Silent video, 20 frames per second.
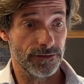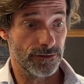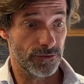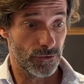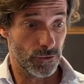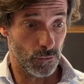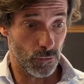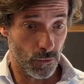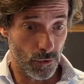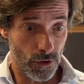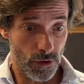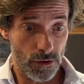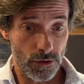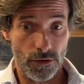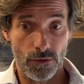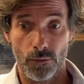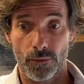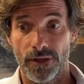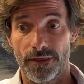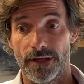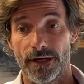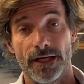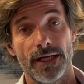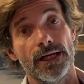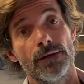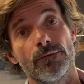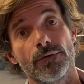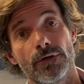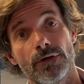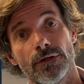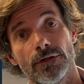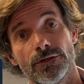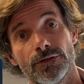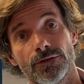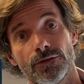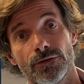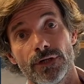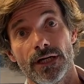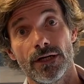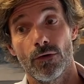to work with a labor
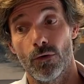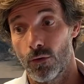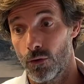contract,